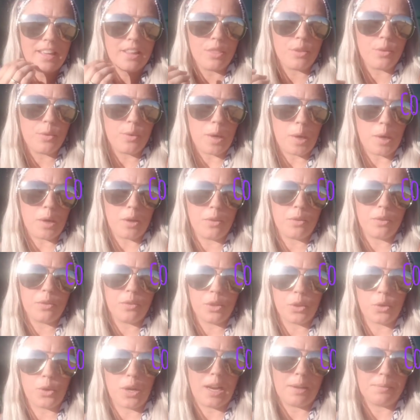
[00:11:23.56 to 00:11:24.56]
through the
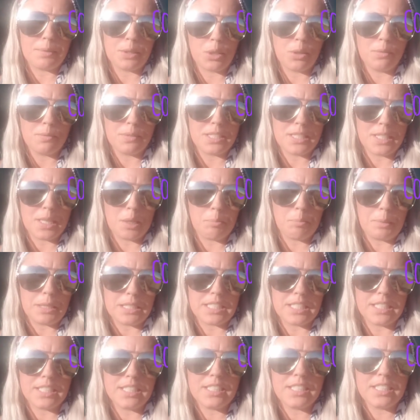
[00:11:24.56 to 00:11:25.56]
Krabs Homestead
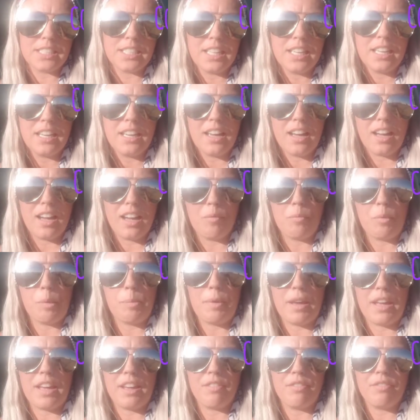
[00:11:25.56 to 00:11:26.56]
business. We
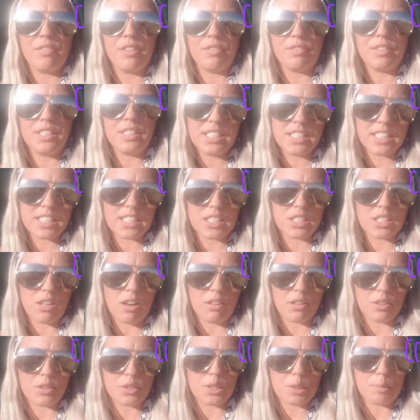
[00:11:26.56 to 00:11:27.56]
pay
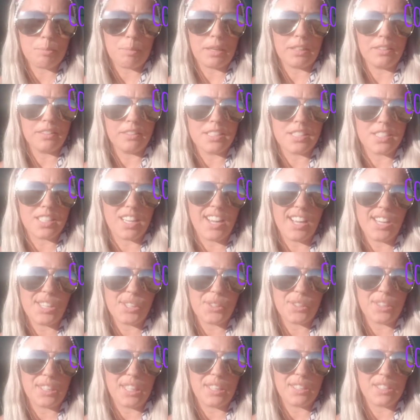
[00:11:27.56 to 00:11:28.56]
$56 a month. It's a
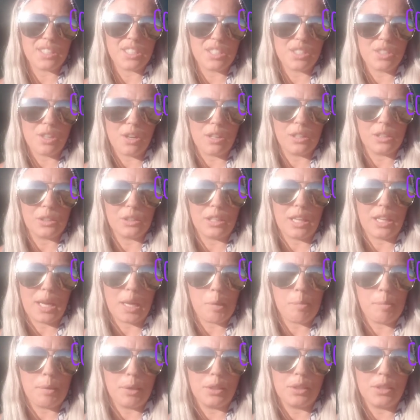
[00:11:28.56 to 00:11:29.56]
$100,000
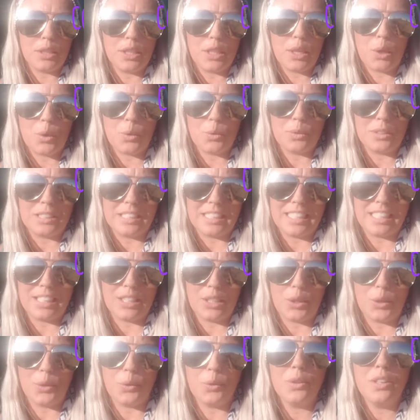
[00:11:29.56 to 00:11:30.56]
liability only,
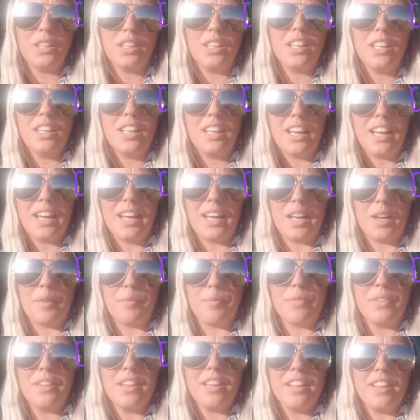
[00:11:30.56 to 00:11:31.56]
though.
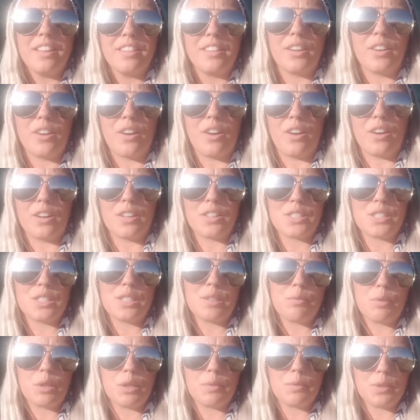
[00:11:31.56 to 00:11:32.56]
There are
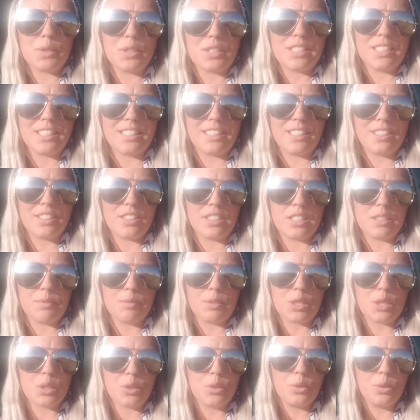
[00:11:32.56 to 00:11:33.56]
some rumors that there's some
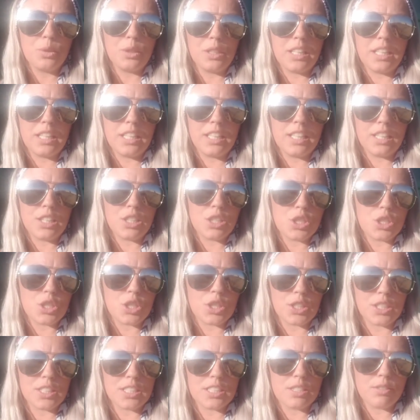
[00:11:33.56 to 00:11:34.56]
Skoolie
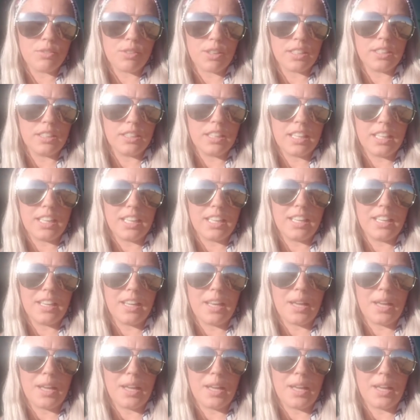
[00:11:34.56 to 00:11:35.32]
insurance-friendly